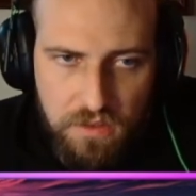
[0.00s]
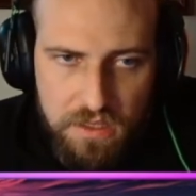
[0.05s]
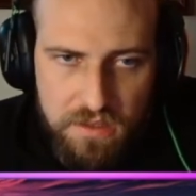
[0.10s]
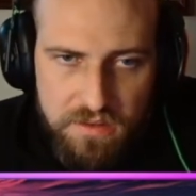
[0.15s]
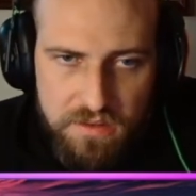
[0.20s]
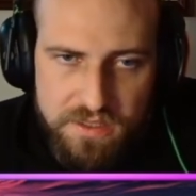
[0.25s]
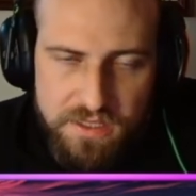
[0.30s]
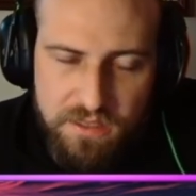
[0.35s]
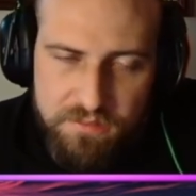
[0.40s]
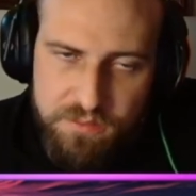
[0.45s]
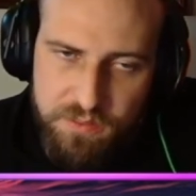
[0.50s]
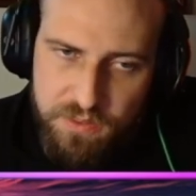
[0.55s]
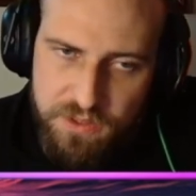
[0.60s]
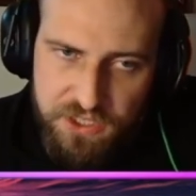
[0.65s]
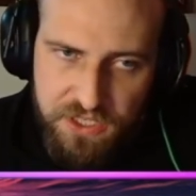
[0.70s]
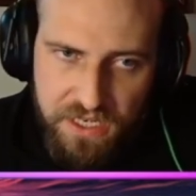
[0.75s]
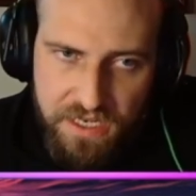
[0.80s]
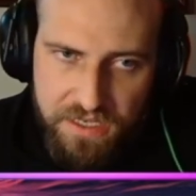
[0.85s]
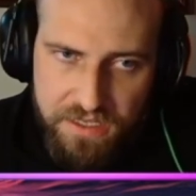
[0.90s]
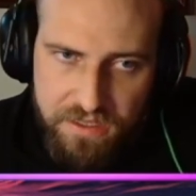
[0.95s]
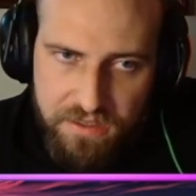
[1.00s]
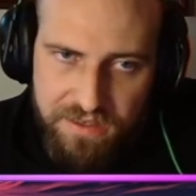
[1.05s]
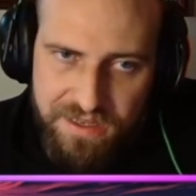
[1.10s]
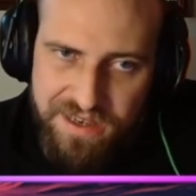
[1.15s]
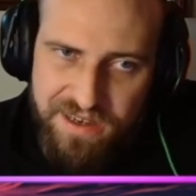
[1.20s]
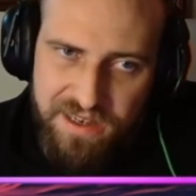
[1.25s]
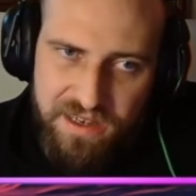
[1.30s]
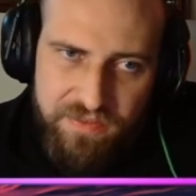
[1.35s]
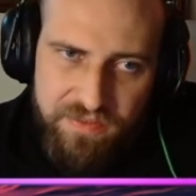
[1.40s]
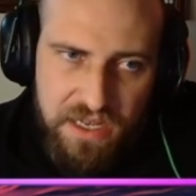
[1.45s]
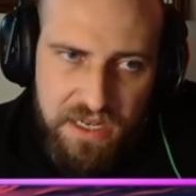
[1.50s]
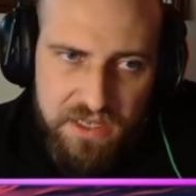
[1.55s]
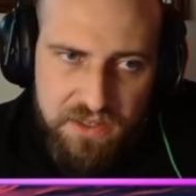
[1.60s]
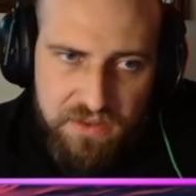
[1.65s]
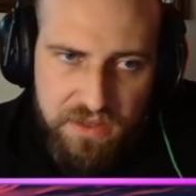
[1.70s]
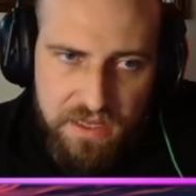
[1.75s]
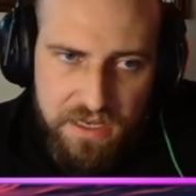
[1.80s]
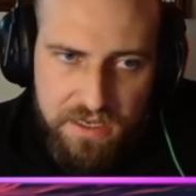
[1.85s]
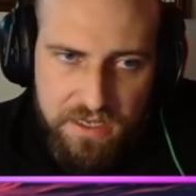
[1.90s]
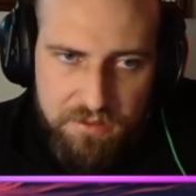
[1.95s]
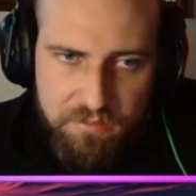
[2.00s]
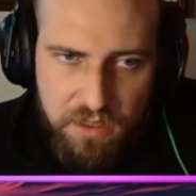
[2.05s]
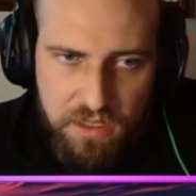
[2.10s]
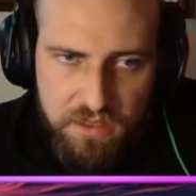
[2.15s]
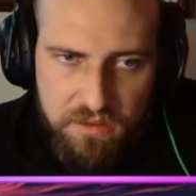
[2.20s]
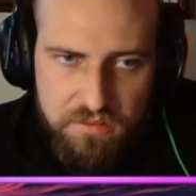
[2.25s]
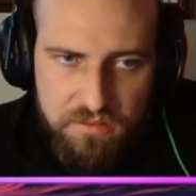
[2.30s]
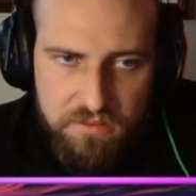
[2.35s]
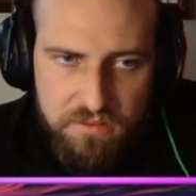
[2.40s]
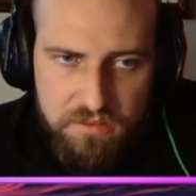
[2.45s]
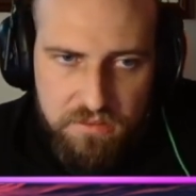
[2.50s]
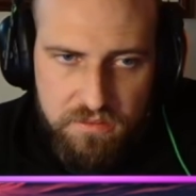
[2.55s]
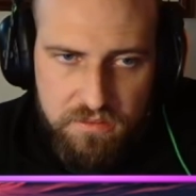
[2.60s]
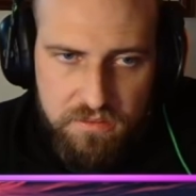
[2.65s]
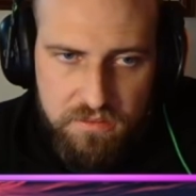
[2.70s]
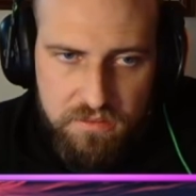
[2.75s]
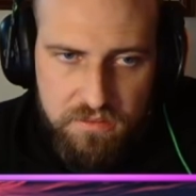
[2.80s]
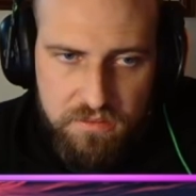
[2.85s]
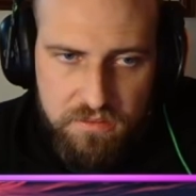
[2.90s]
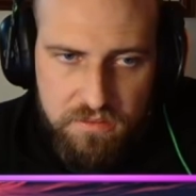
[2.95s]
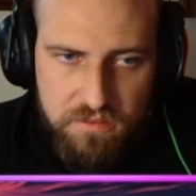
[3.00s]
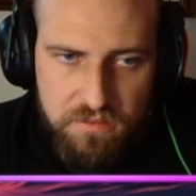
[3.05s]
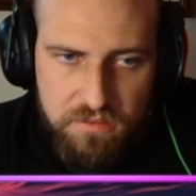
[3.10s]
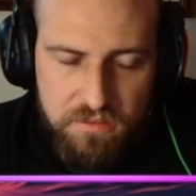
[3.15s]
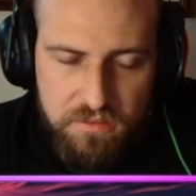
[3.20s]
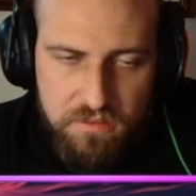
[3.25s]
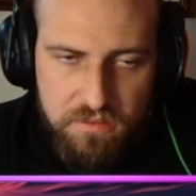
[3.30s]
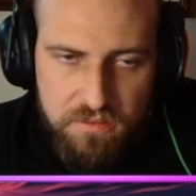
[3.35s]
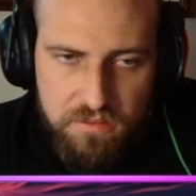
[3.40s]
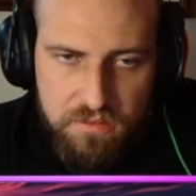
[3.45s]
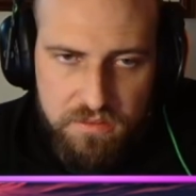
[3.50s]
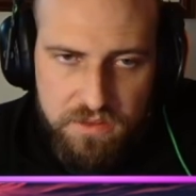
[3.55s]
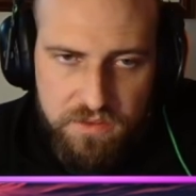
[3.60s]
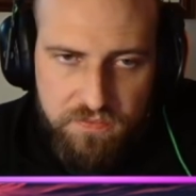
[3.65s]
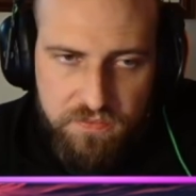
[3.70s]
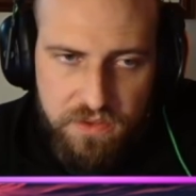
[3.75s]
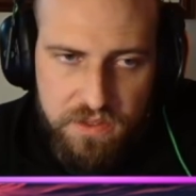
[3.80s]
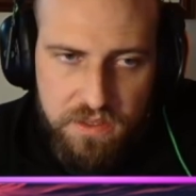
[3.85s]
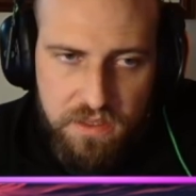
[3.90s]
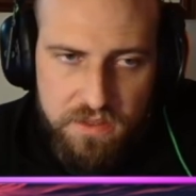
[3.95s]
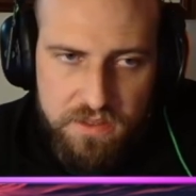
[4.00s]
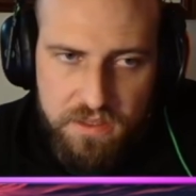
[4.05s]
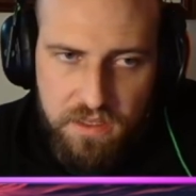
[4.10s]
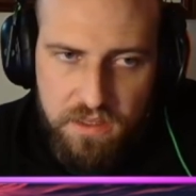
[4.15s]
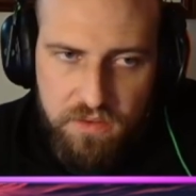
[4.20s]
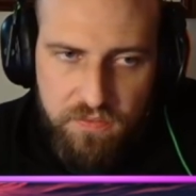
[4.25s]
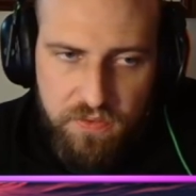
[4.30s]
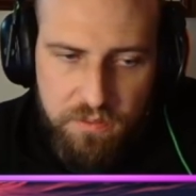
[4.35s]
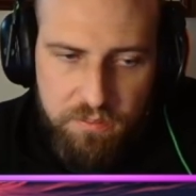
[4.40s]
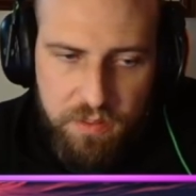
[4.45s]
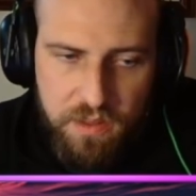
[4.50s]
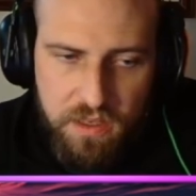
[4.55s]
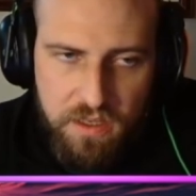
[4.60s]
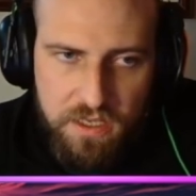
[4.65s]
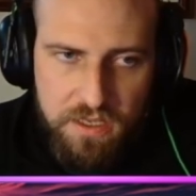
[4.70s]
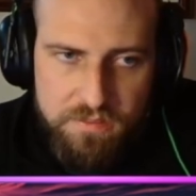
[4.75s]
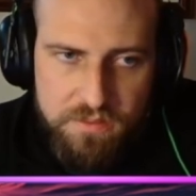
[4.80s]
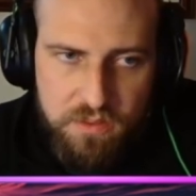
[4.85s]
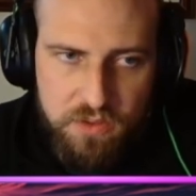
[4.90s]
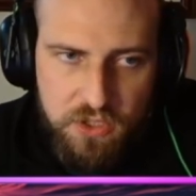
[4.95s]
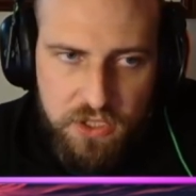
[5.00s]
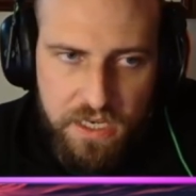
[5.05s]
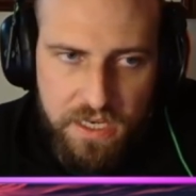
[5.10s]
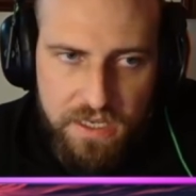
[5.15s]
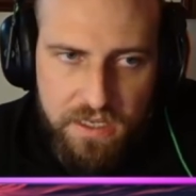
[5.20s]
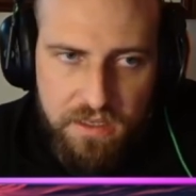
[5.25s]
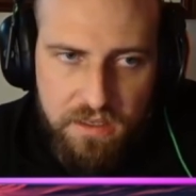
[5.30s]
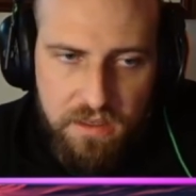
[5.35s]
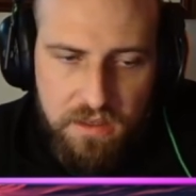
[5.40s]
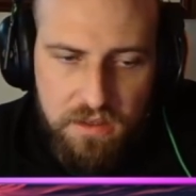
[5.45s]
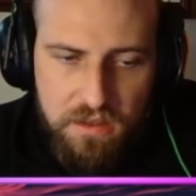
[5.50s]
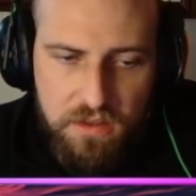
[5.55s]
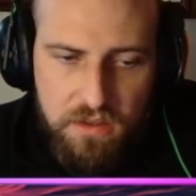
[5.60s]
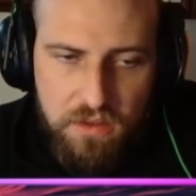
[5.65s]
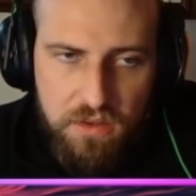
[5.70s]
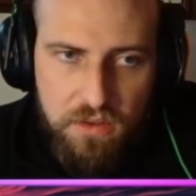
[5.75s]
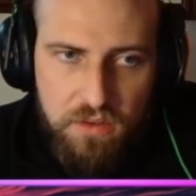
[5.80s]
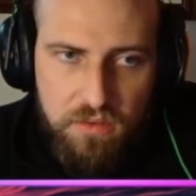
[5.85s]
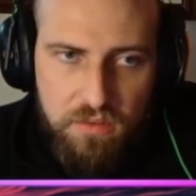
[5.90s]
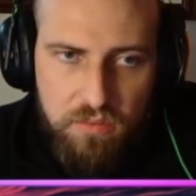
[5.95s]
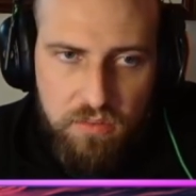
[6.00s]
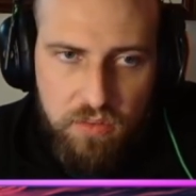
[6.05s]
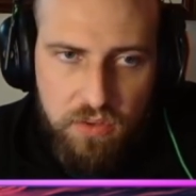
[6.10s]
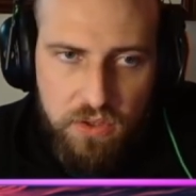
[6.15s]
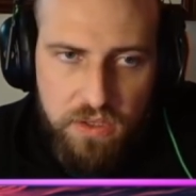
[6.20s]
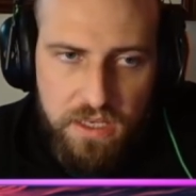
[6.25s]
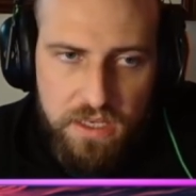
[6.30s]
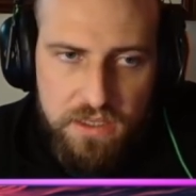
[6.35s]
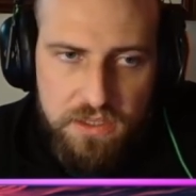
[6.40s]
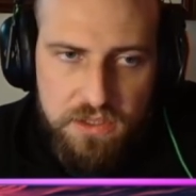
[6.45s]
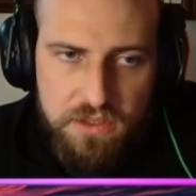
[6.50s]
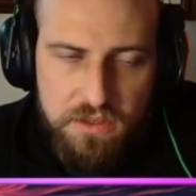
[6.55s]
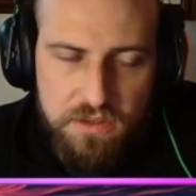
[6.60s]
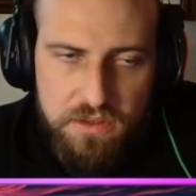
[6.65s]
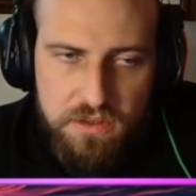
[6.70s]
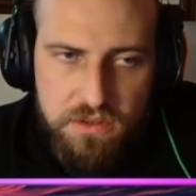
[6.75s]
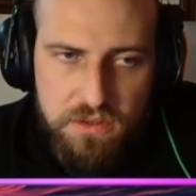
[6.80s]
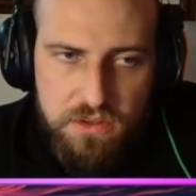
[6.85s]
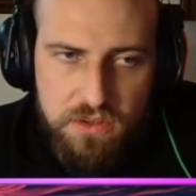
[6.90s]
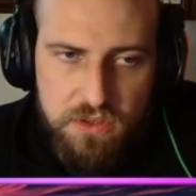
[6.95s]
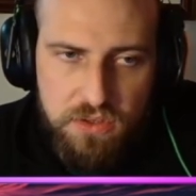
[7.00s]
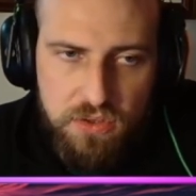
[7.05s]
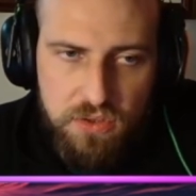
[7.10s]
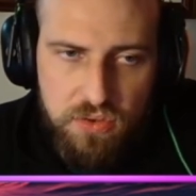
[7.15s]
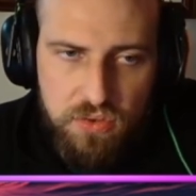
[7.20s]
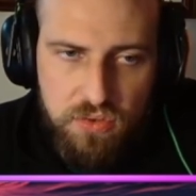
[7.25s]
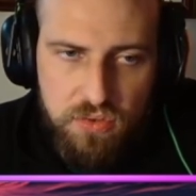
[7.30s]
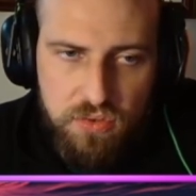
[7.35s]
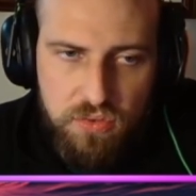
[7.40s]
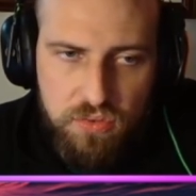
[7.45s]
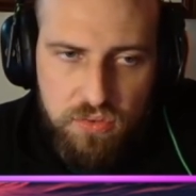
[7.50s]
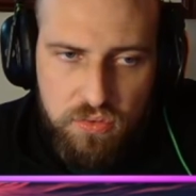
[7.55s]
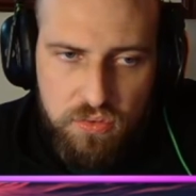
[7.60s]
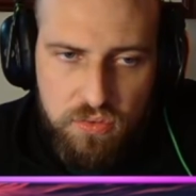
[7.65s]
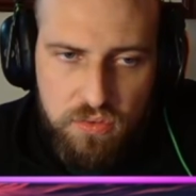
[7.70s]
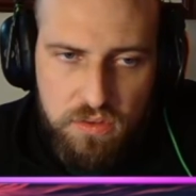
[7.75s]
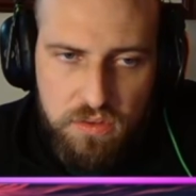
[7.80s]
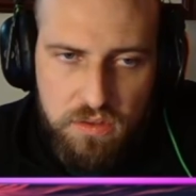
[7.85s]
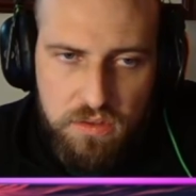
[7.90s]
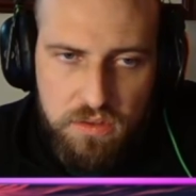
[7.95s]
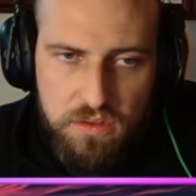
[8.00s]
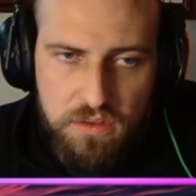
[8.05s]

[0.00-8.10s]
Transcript: This comes with check. No, I've got to do that. Come on. It's another free pawn. It comes with check. Rook h2.